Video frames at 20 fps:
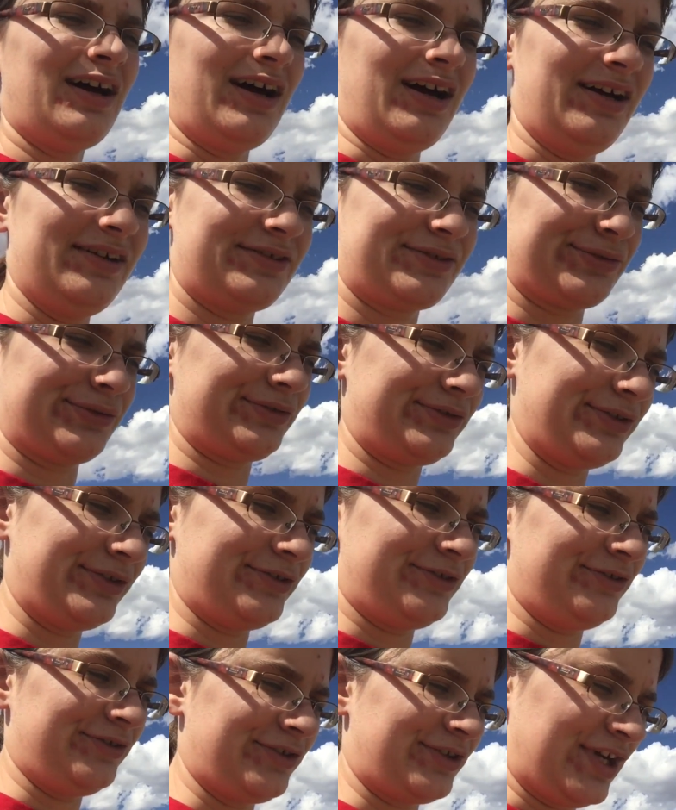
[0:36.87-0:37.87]
High school
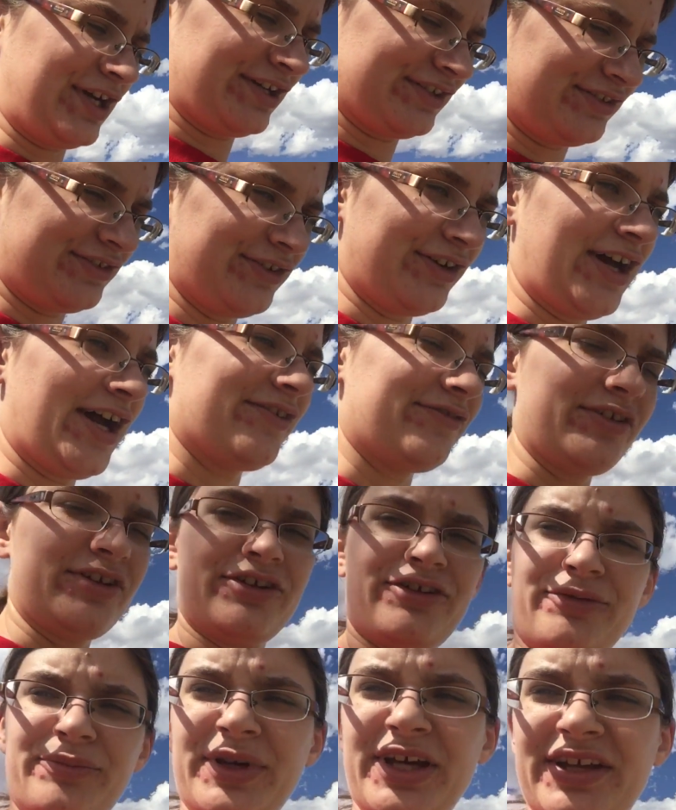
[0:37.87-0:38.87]
students, you guys still have a
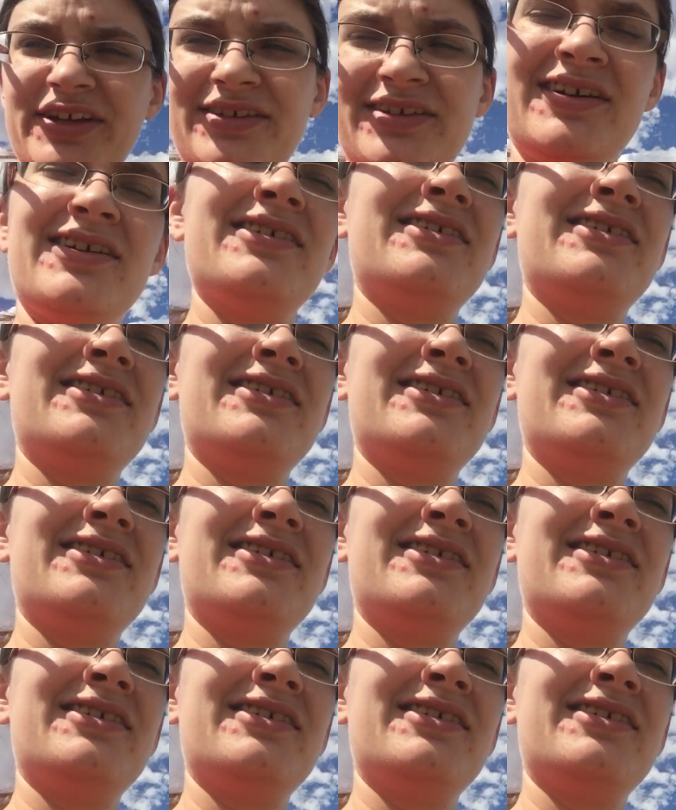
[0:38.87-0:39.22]
little bit.